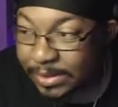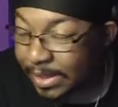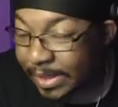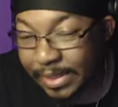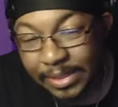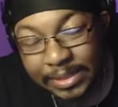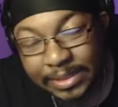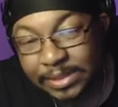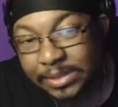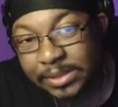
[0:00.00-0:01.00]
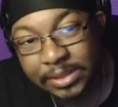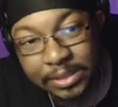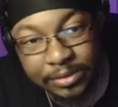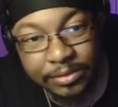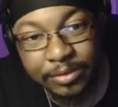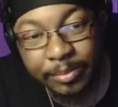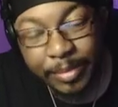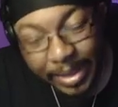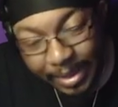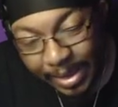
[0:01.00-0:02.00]
and he is still back
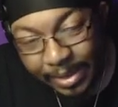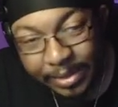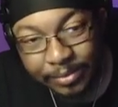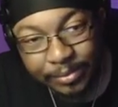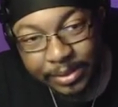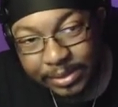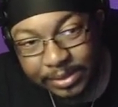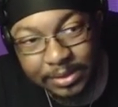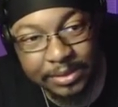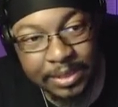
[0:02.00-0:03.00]
at it with this